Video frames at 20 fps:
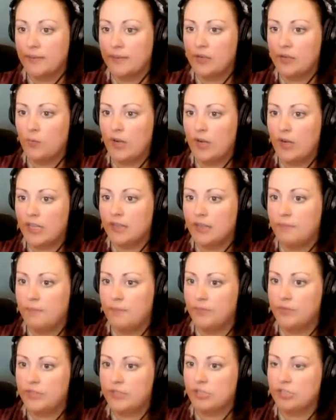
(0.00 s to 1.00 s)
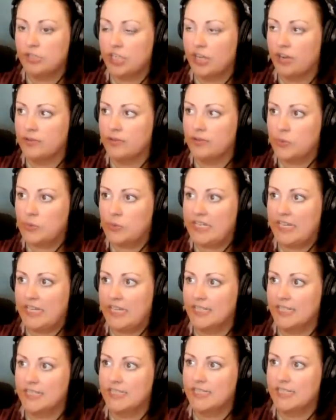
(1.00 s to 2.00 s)
I mean, one of the search areas was
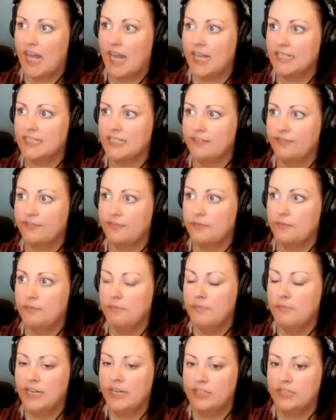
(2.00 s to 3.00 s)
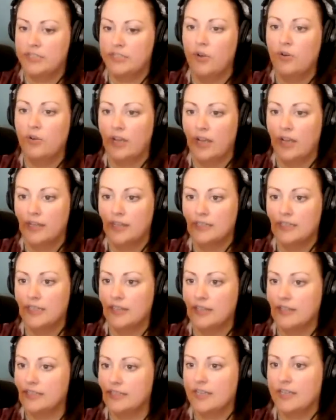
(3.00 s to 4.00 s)
like the size of Minnesota,
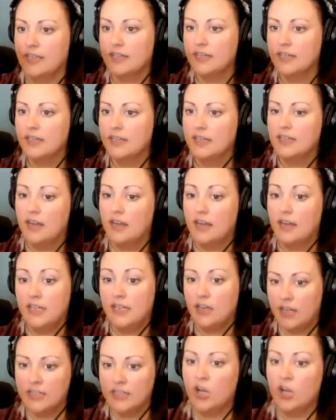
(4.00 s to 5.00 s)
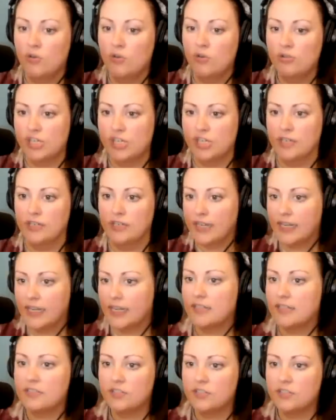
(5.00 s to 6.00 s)
and it's like in the ocean.
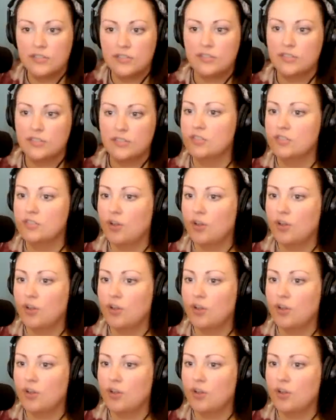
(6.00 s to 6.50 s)
Like, it's just Oof.